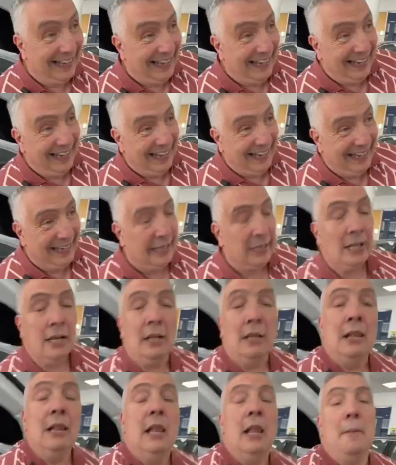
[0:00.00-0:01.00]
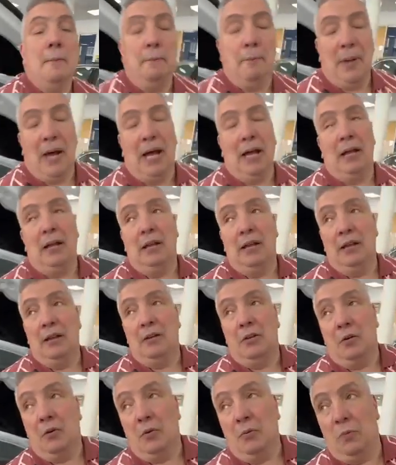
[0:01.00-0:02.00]
Hey! But
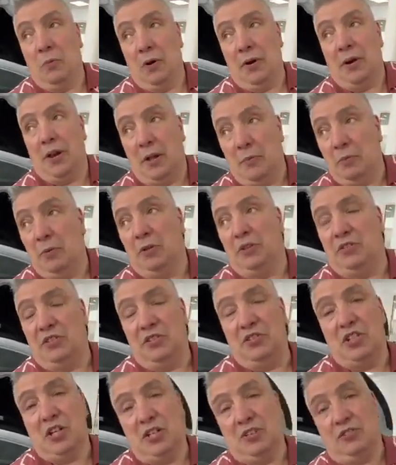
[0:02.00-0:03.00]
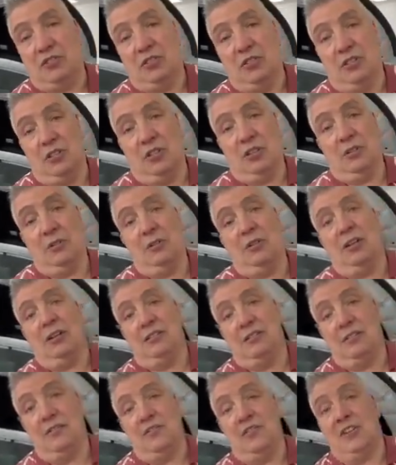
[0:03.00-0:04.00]
what I would suggest to you
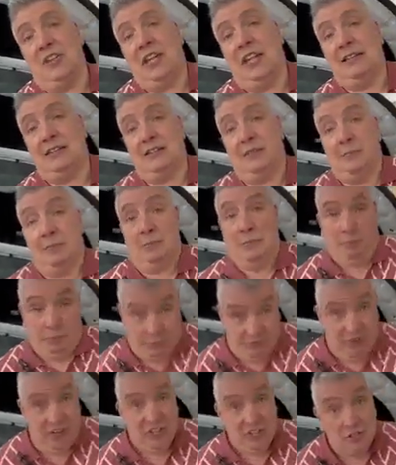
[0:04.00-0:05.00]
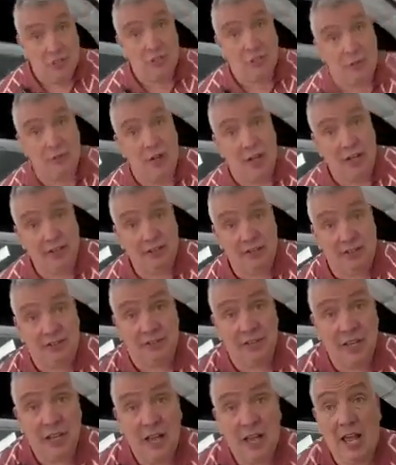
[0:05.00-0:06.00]
is if you get some professional
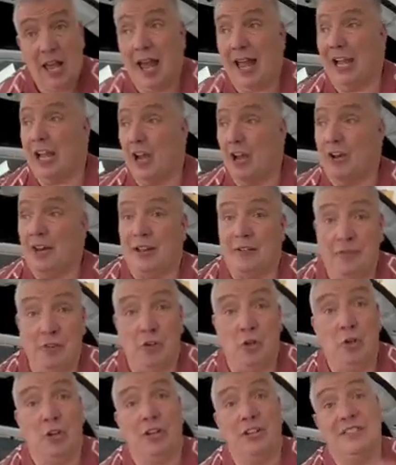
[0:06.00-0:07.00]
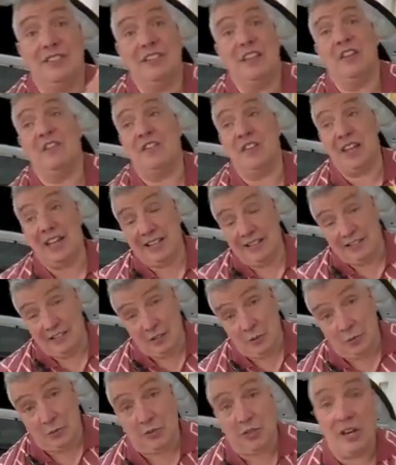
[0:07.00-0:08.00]
advice and go and have a look and see if it is
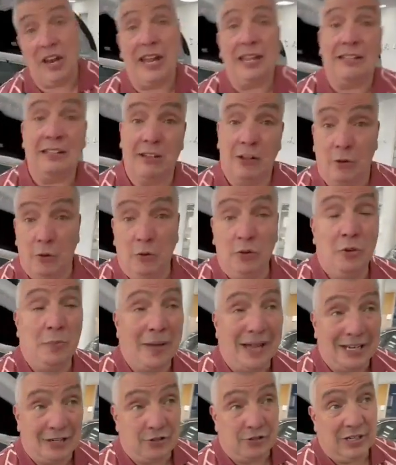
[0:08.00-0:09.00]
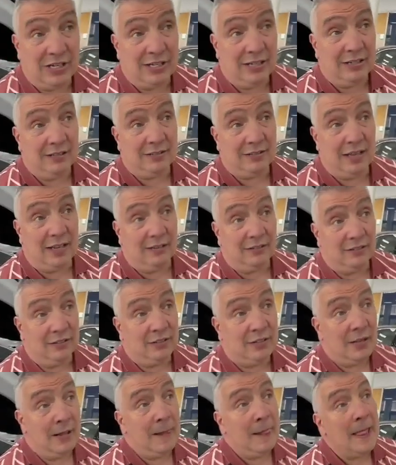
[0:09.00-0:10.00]
the alternator or the battery in that
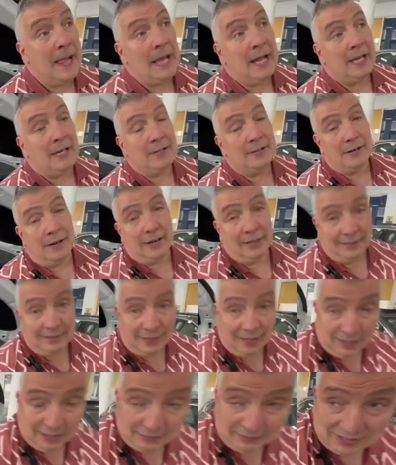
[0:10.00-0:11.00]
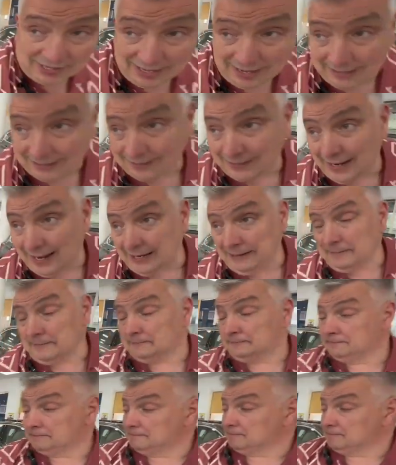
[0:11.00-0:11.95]
sense. 9 times out of 10,